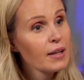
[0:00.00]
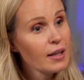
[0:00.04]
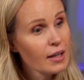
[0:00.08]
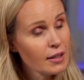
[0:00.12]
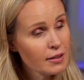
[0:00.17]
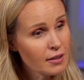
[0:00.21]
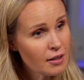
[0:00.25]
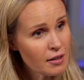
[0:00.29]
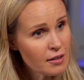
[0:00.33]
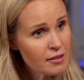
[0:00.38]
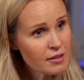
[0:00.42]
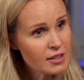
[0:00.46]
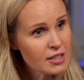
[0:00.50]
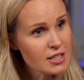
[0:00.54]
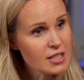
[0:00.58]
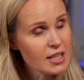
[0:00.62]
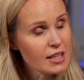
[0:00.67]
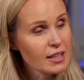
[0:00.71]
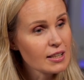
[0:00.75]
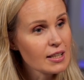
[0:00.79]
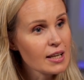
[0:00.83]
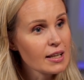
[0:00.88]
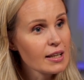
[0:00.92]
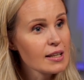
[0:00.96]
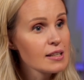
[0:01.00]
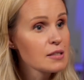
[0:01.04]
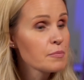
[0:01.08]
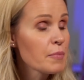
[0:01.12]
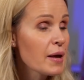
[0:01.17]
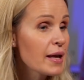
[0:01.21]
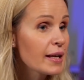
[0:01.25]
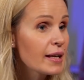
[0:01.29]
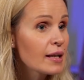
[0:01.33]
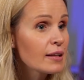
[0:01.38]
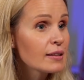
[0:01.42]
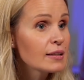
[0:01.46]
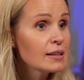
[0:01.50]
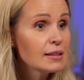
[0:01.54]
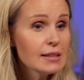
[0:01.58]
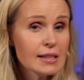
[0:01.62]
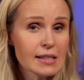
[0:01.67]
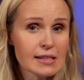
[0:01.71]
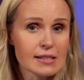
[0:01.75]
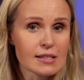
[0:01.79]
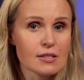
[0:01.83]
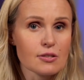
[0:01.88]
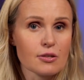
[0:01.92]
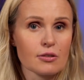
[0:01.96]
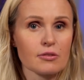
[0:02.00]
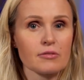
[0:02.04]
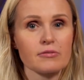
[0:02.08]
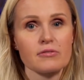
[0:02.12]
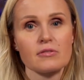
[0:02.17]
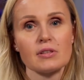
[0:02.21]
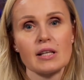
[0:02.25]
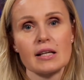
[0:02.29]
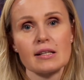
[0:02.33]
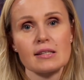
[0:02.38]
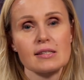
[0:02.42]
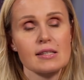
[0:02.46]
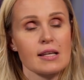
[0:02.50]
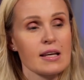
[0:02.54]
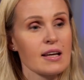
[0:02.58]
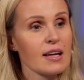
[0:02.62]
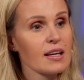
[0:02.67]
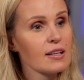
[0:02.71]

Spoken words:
Another technique is making the list of, let's say,